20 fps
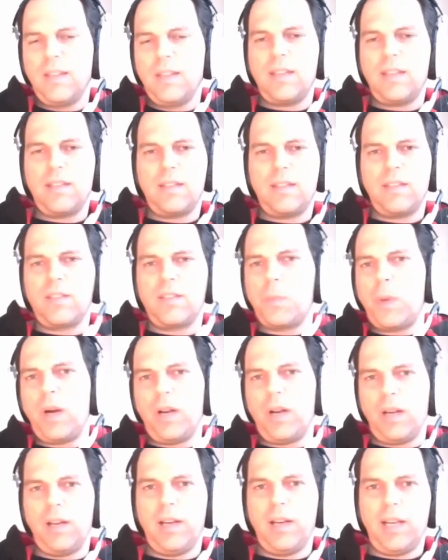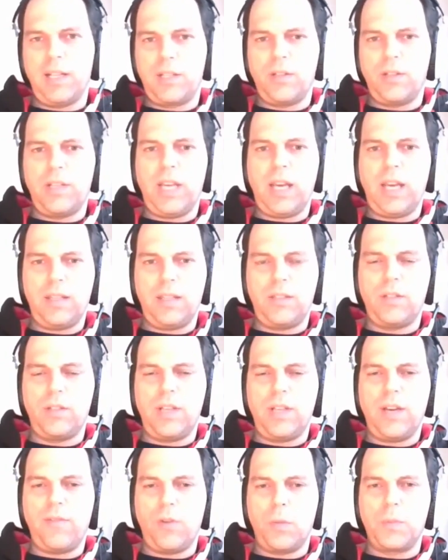there's a parallel here to de to
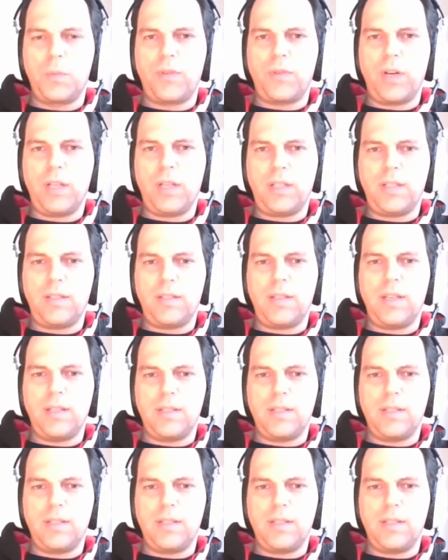devops right is